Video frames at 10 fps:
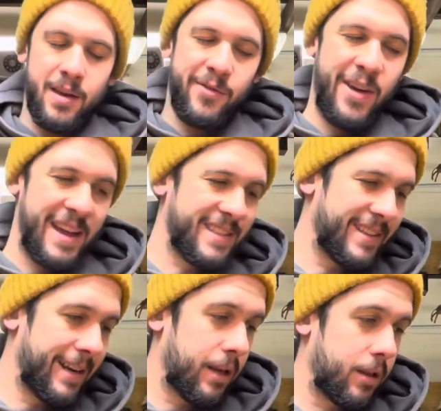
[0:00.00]

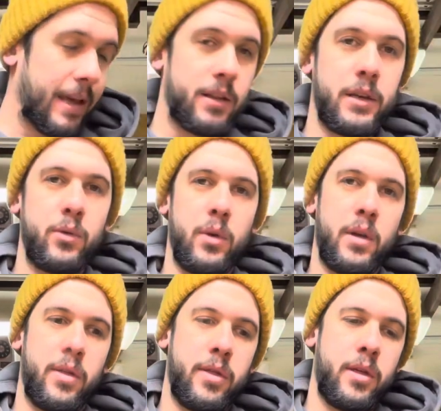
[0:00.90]
fascinated lately
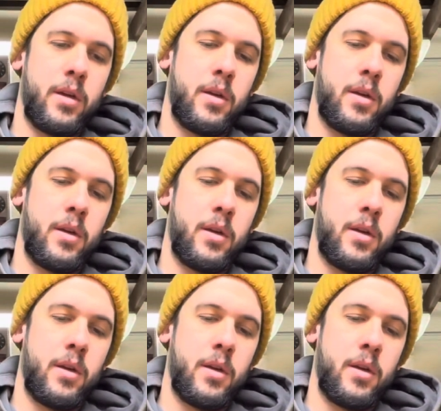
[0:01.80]
with